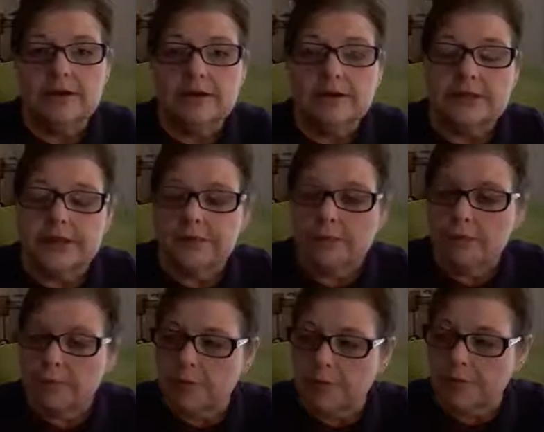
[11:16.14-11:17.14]
See, when we
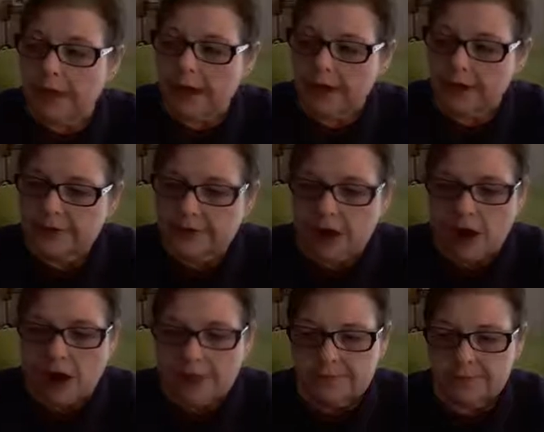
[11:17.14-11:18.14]
were planning the
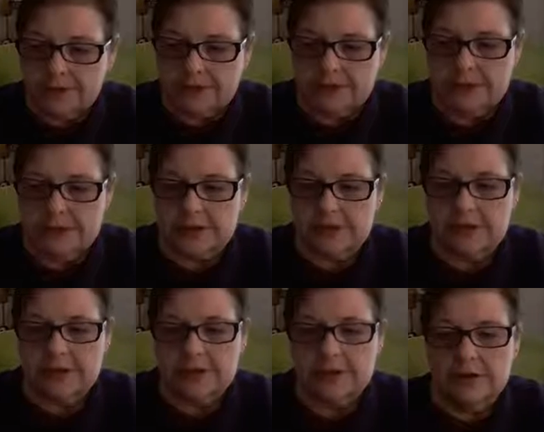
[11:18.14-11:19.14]
conference,
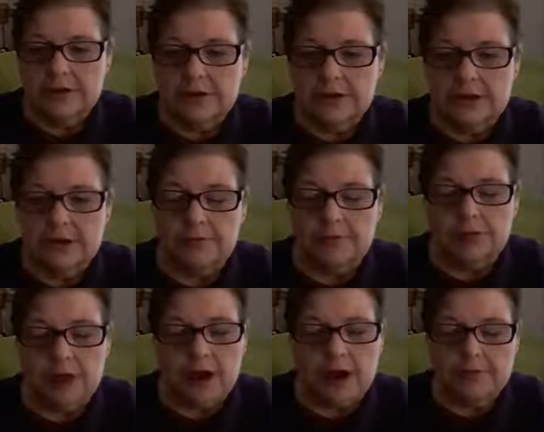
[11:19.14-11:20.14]
and when the
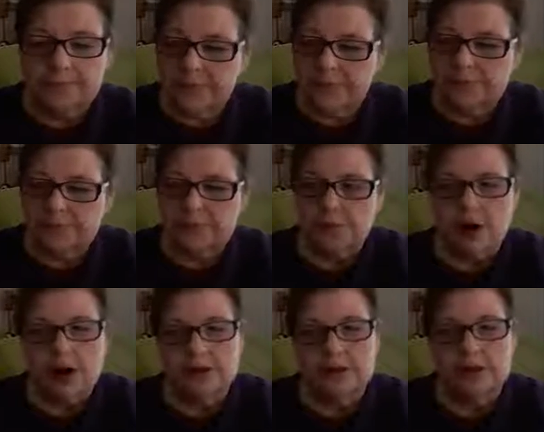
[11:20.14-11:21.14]
conference was
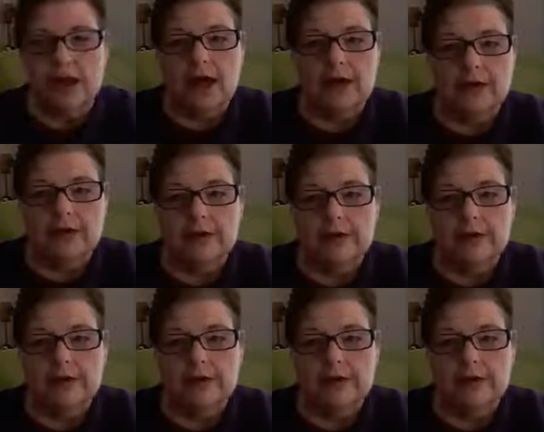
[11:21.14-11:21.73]
brought to light,